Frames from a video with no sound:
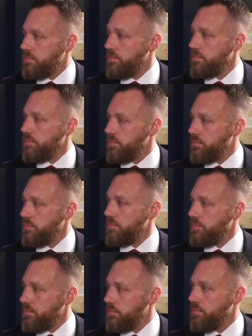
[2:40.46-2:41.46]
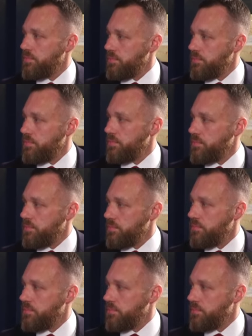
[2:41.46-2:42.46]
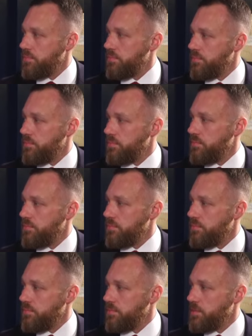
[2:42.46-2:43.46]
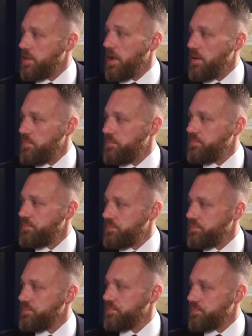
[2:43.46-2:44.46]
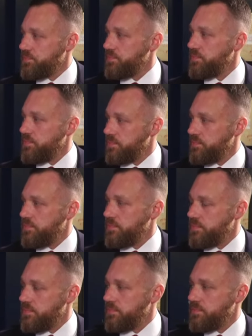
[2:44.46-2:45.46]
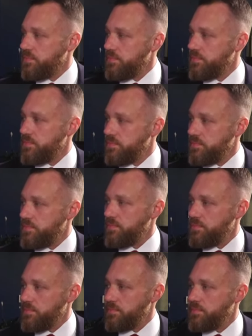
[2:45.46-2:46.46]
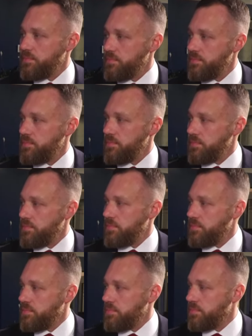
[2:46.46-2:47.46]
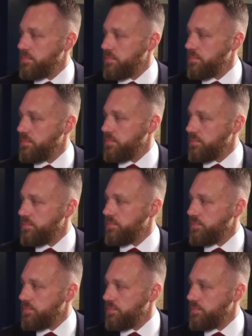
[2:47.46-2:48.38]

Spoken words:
[no speech]